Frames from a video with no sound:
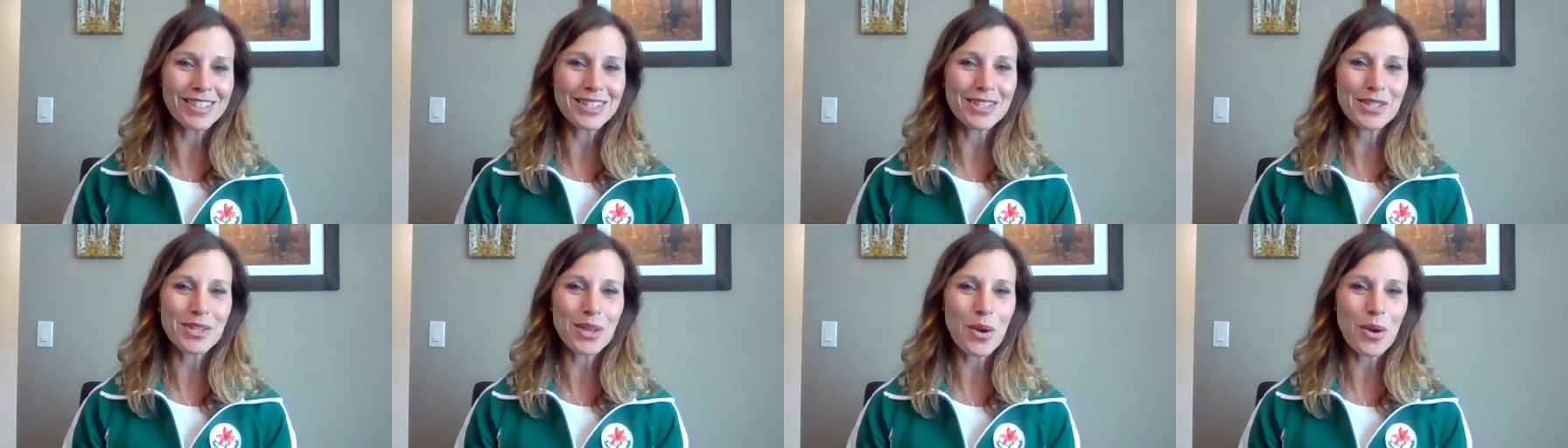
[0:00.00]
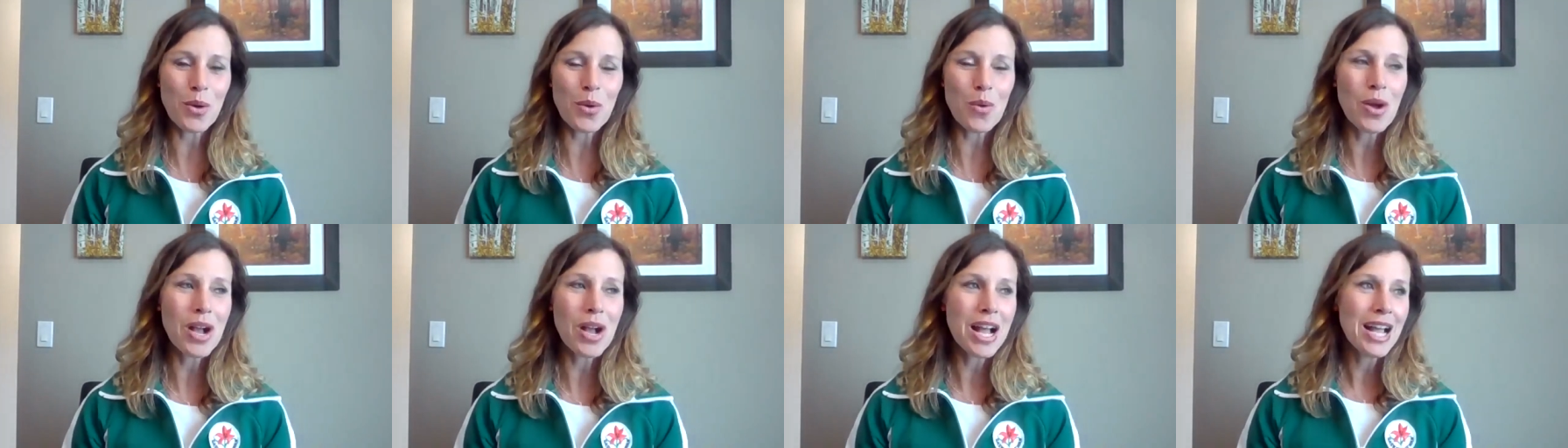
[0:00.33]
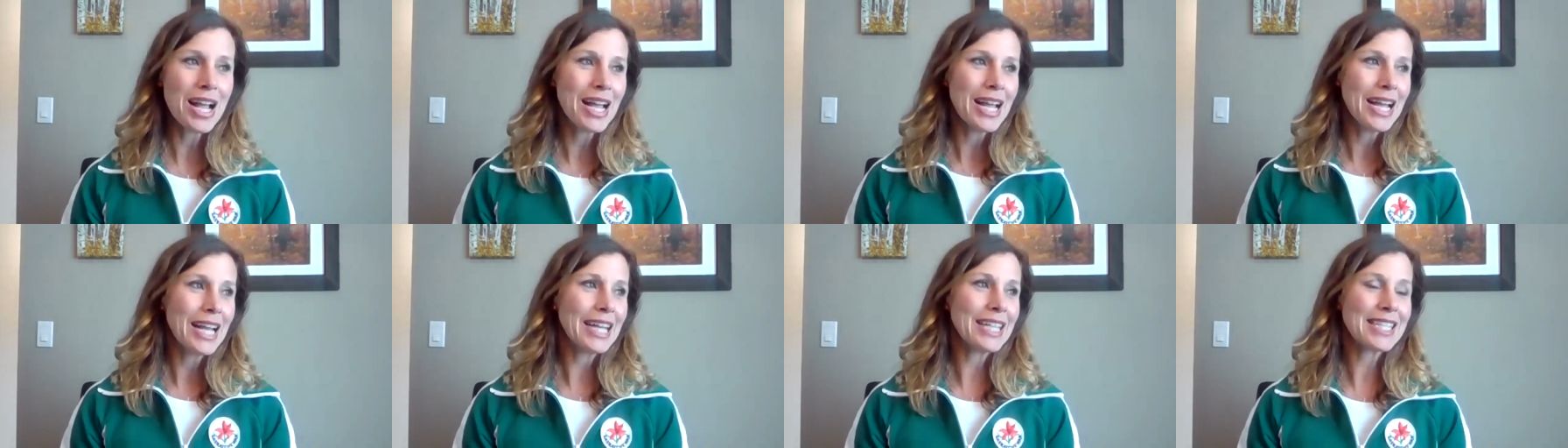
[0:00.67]
And so
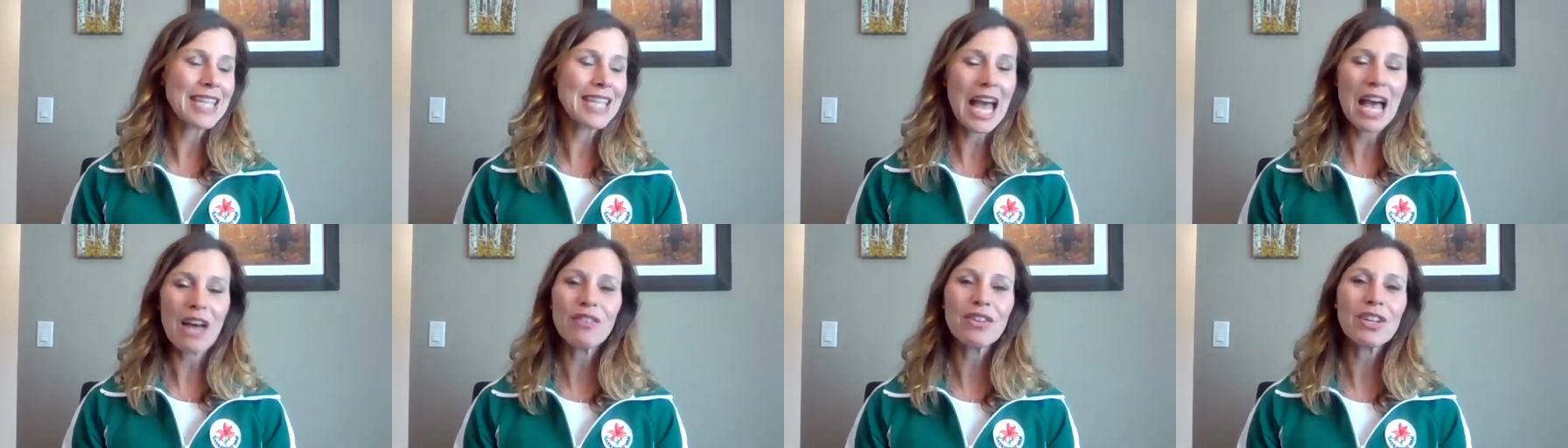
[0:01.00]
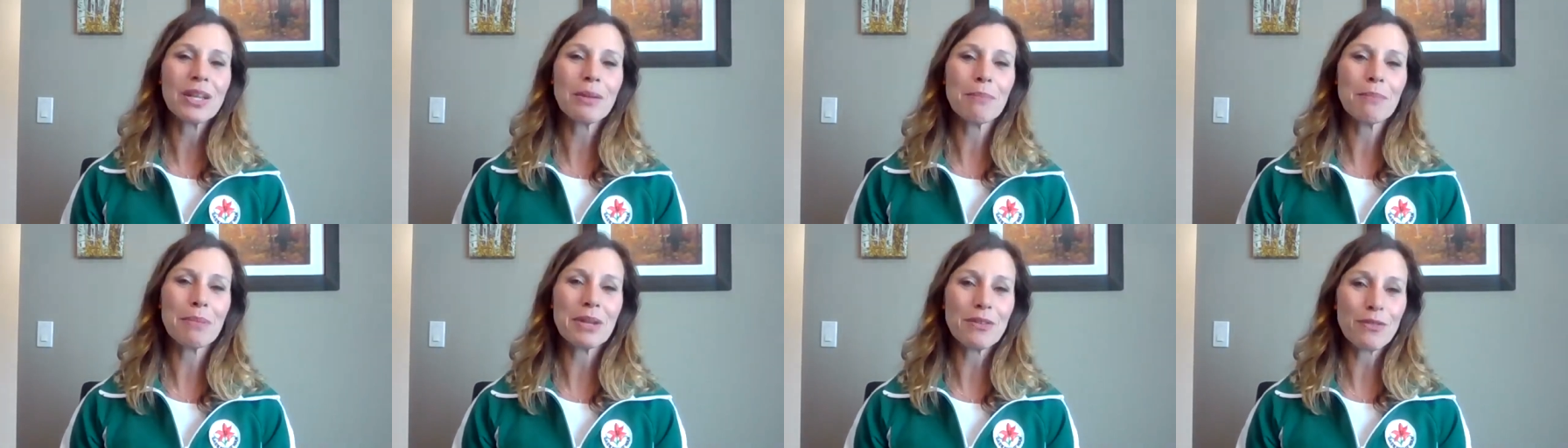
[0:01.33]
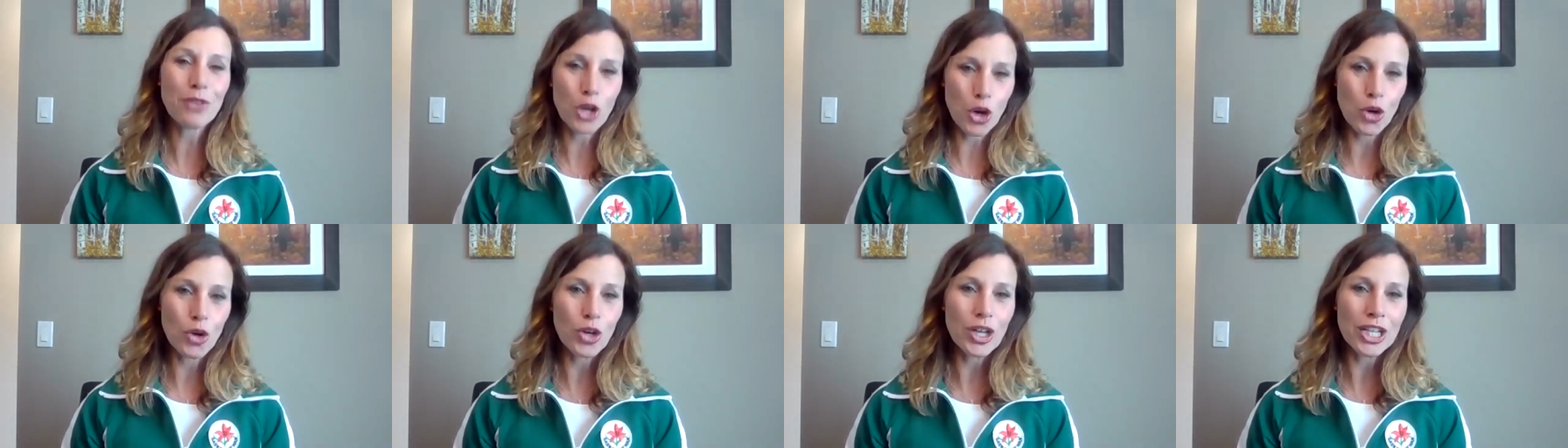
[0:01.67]
it's having a bit
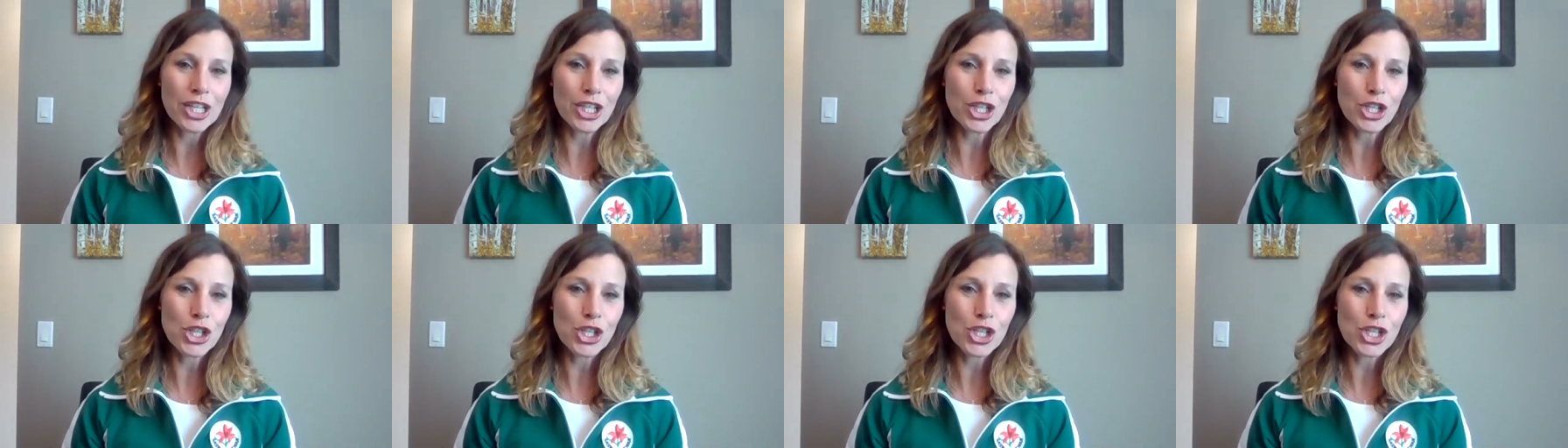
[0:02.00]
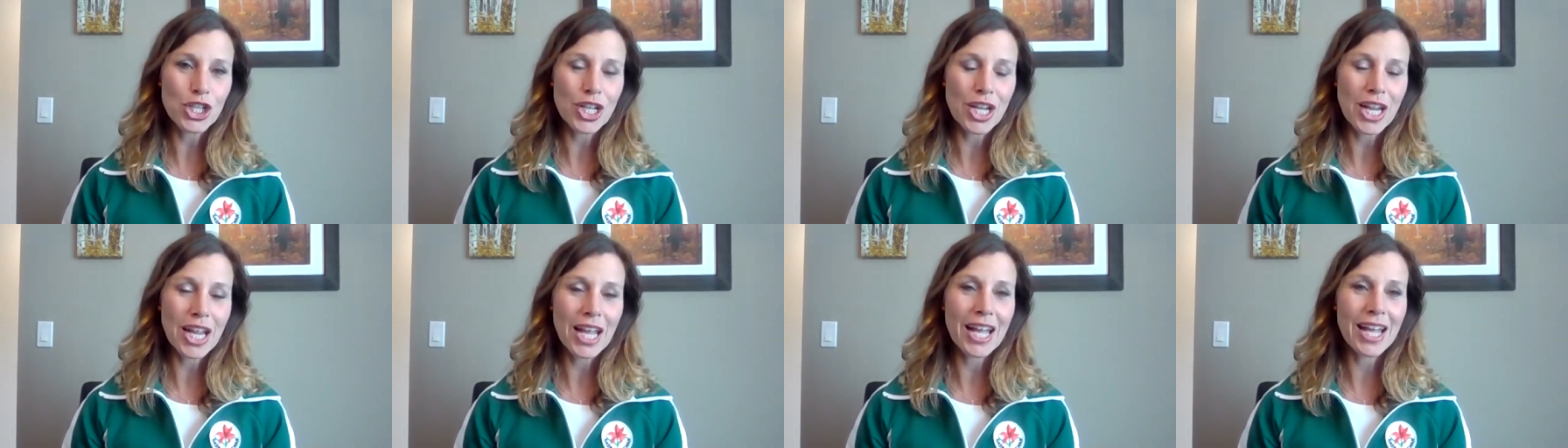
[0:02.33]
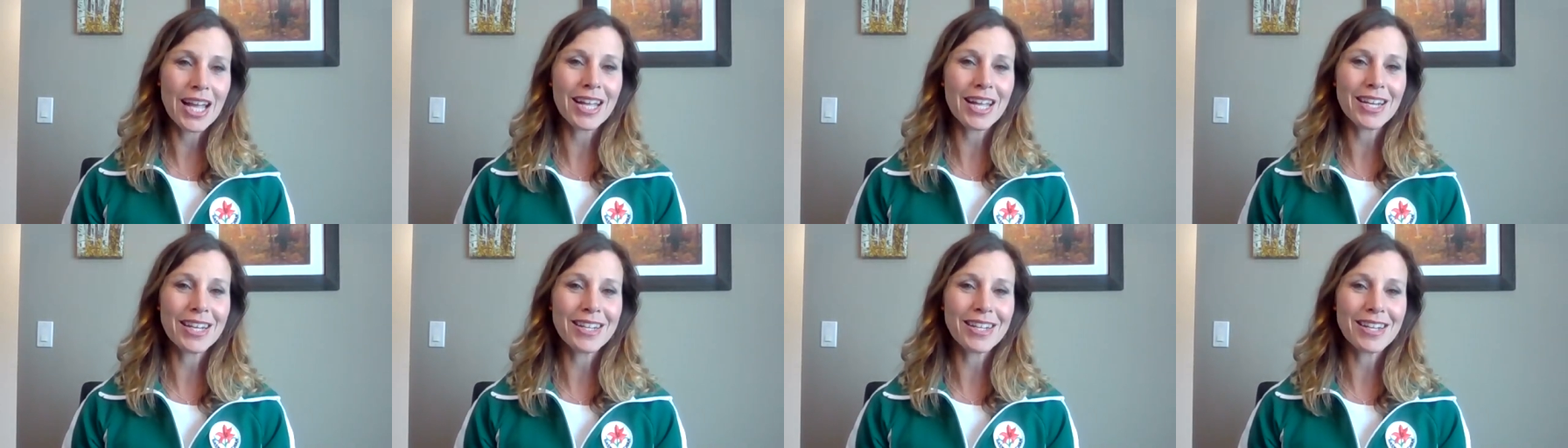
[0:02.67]
of courage
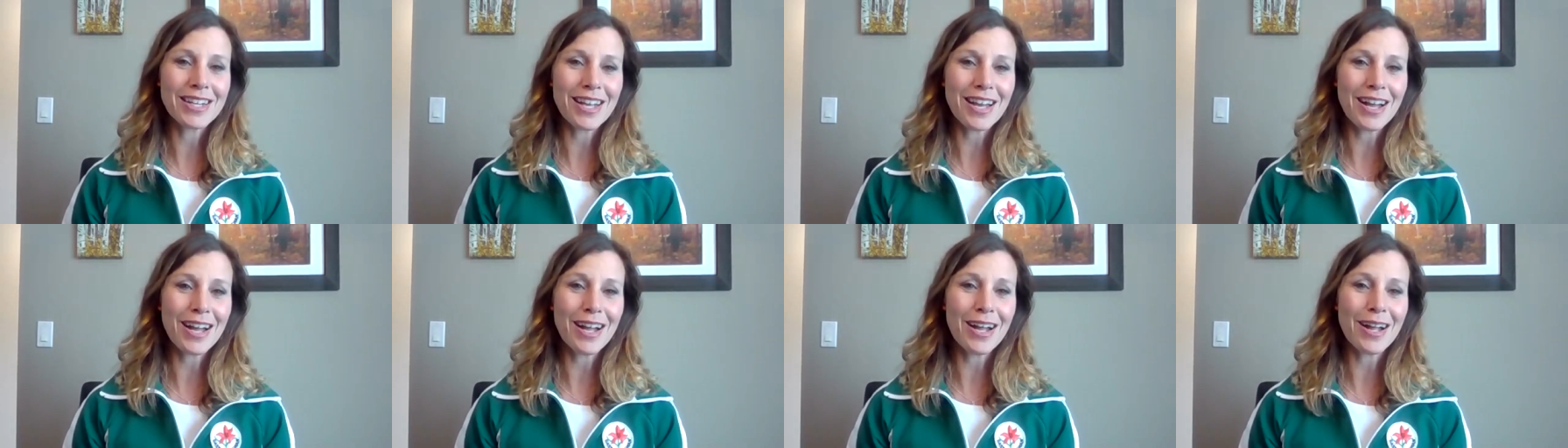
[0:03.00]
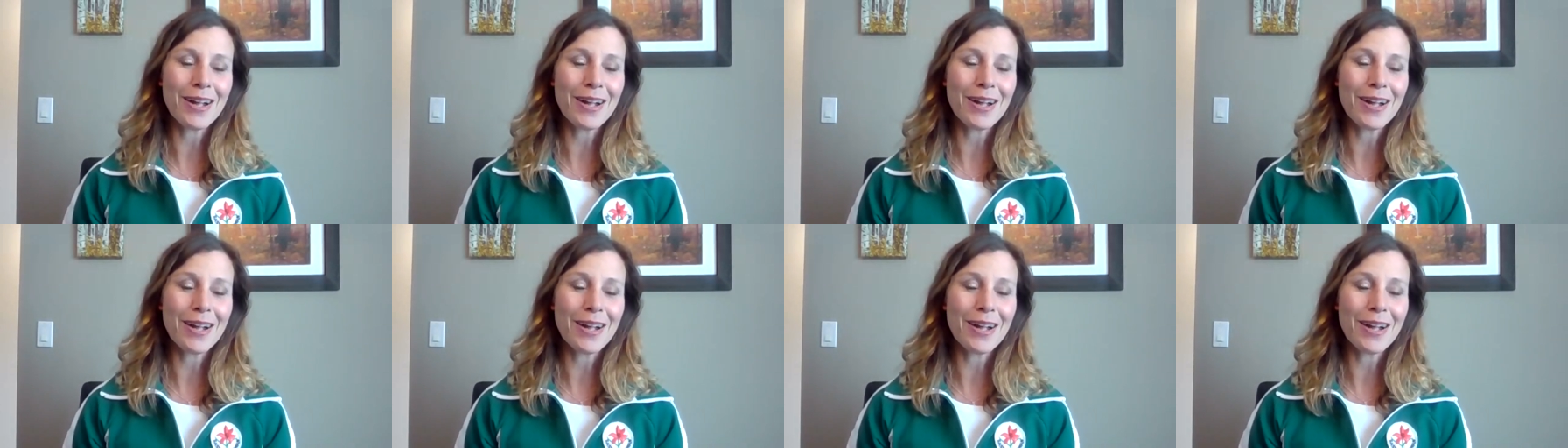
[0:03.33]
and,